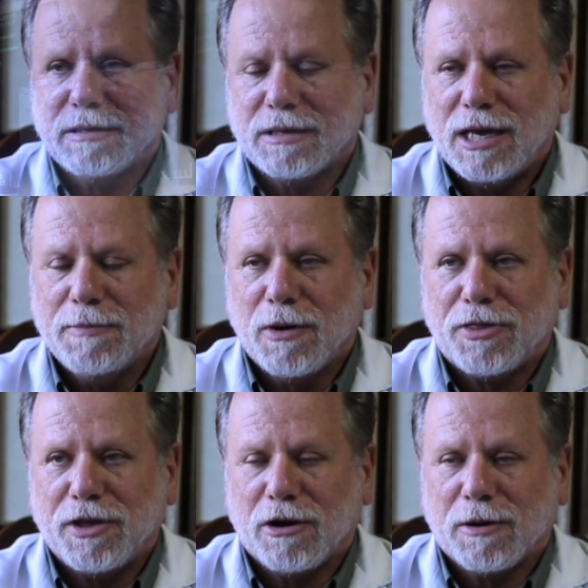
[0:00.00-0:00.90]

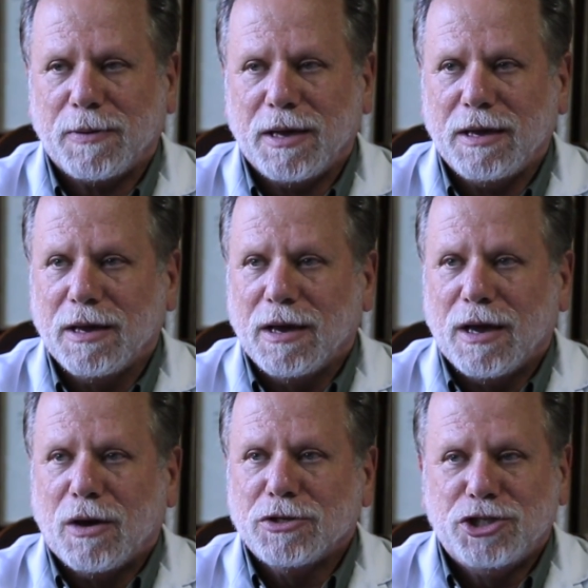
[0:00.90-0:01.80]
chemotherapy,
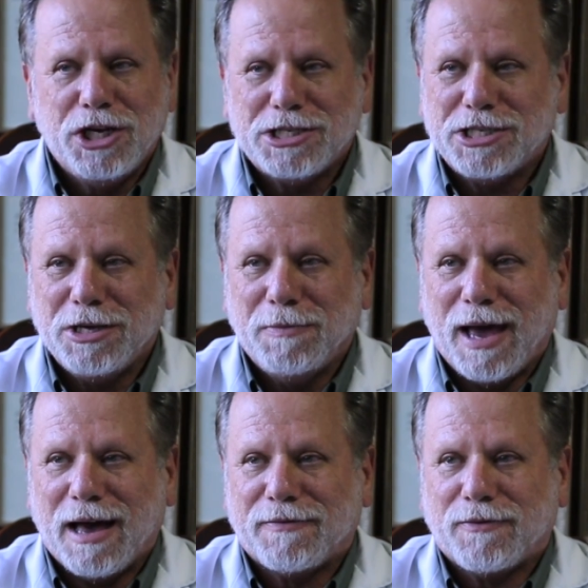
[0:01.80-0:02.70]

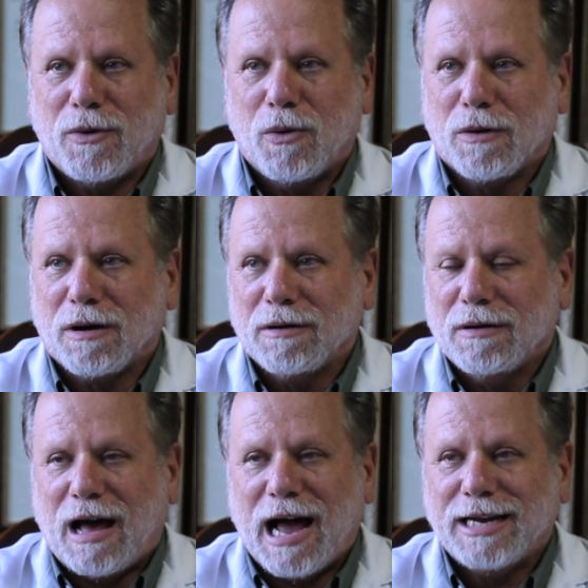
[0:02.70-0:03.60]
GcMAF, or
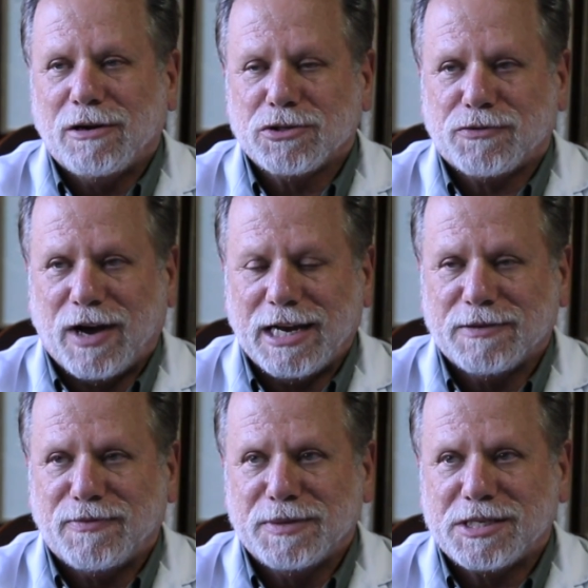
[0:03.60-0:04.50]
high-dose
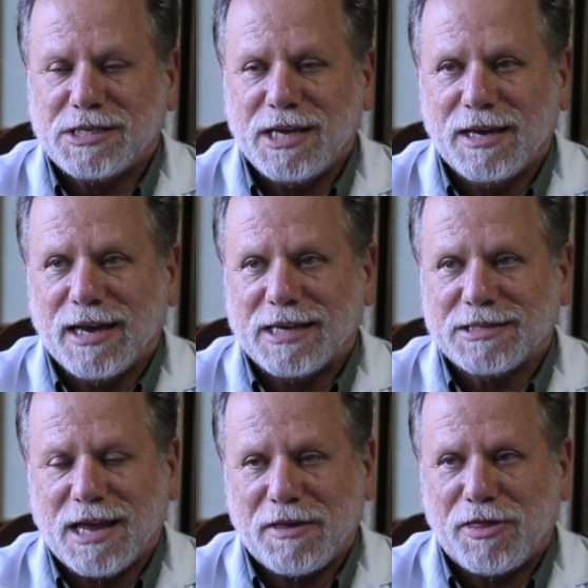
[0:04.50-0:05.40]
vitamin C
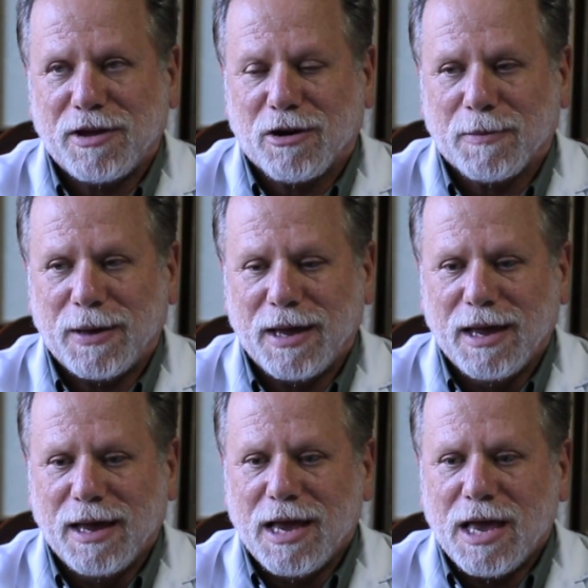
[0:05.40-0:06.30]
as a therapy,
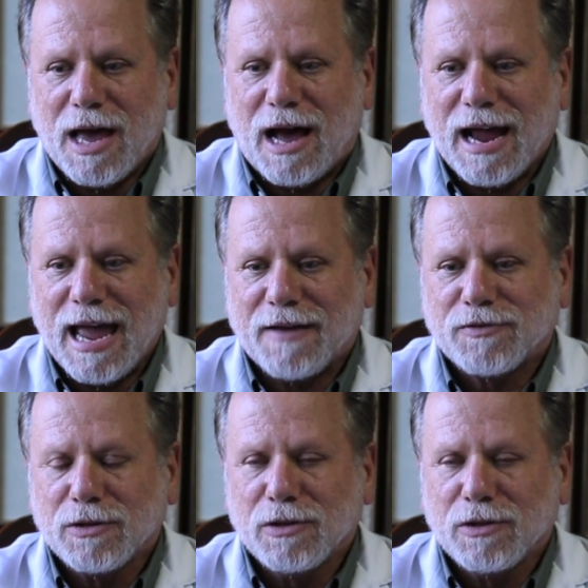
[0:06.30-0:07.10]
I have to